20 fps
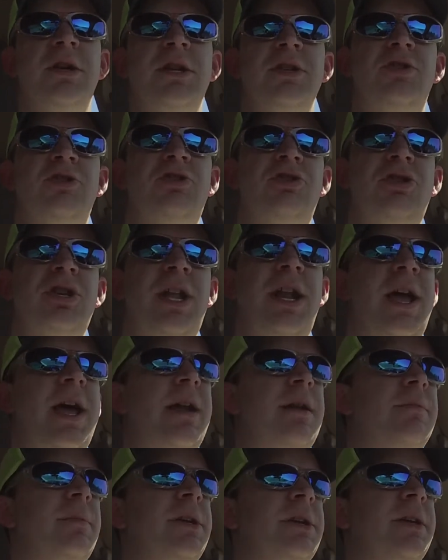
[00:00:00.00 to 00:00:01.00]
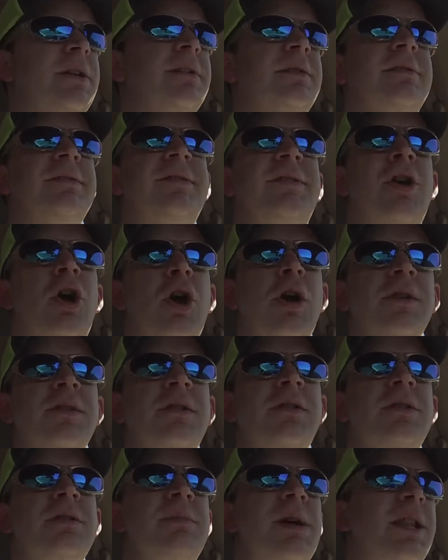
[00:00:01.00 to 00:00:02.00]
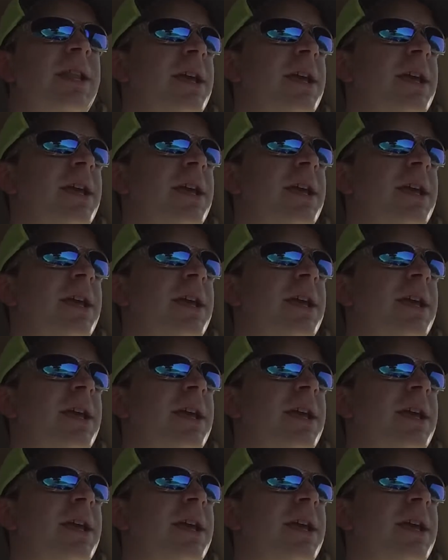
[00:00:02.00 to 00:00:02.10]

the shit out of me. Sorry, excuse my